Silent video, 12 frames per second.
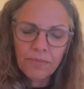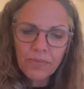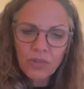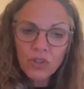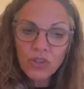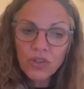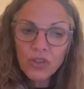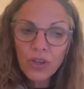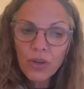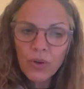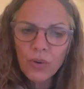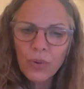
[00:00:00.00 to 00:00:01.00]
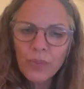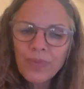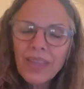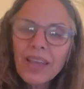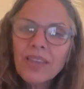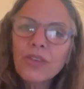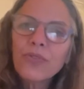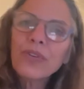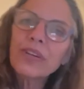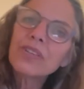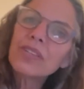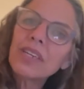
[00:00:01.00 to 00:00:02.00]
So the
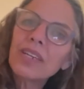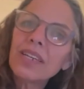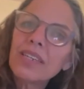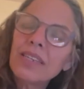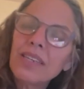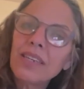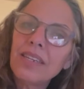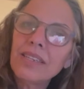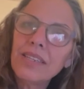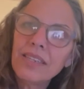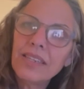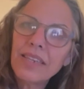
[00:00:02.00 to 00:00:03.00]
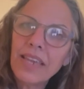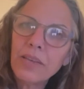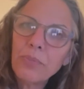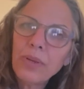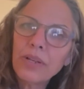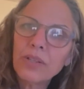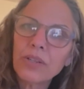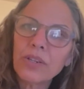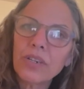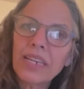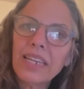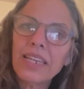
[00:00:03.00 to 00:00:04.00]
first thing I see is his day
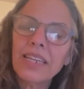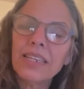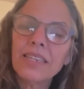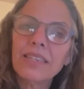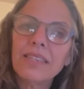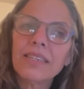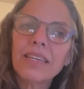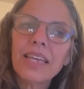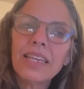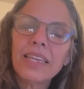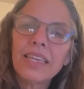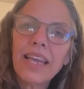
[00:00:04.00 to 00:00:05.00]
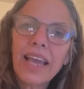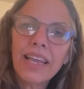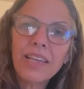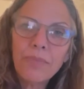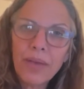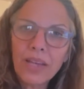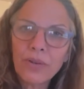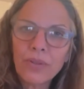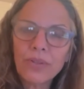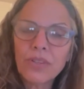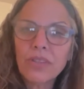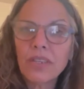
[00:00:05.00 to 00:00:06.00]
pillar is yang
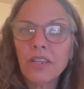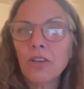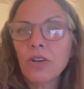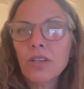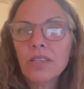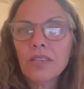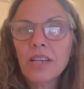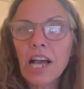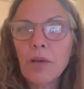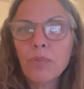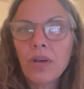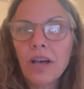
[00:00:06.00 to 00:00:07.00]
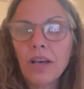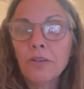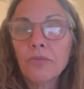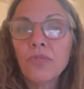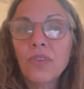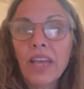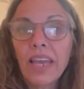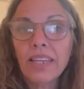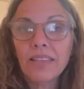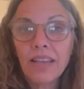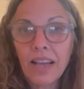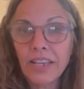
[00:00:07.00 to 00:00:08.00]
metal sitting on top of a
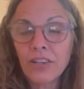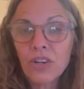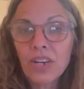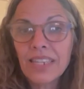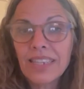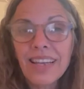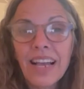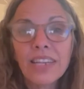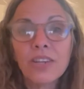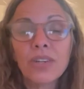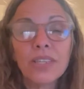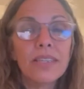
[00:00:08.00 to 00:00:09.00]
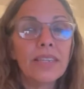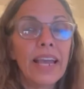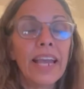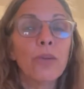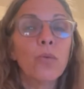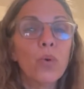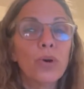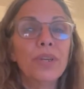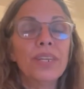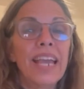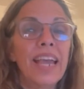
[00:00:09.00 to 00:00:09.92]
tiger, and tiger is yang wood.